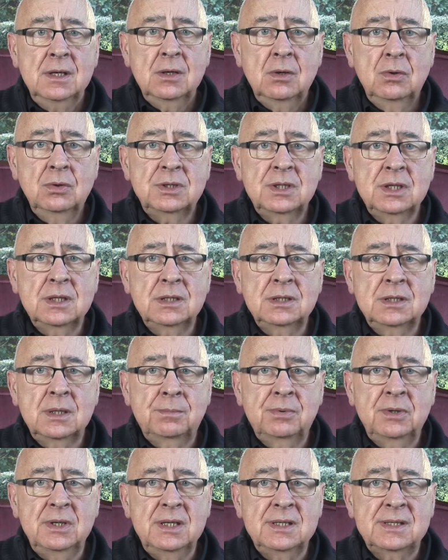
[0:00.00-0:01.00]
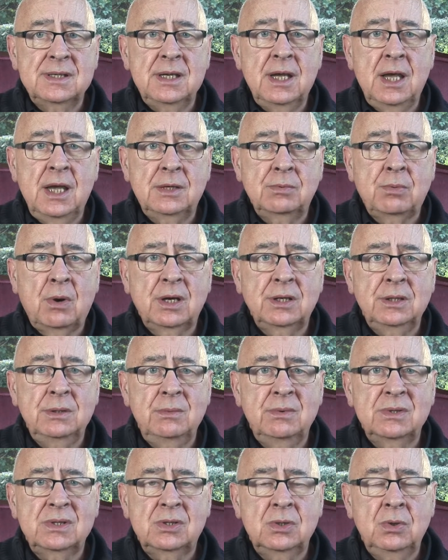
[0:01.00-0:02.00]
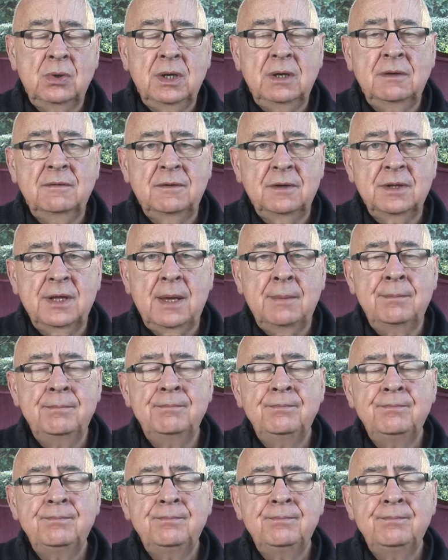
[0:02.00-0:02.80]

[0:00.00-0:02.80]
who didn't appreciate what he was doing for them.